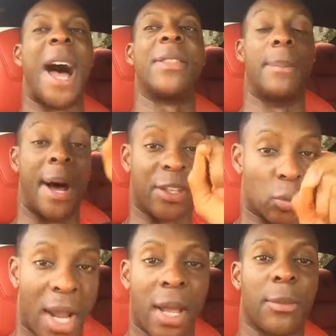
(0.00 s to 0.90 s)
the
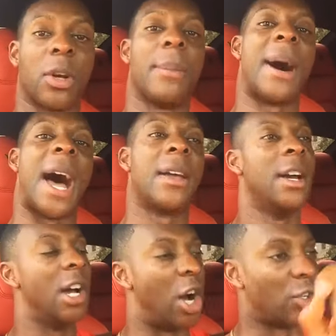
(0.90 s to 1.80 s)
Maserati I'm gonna buy,
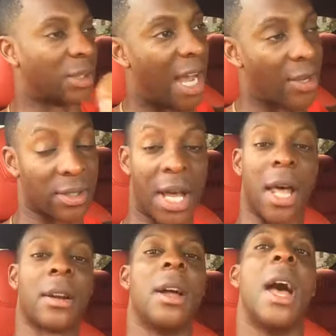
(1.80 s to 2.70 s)
$100,000.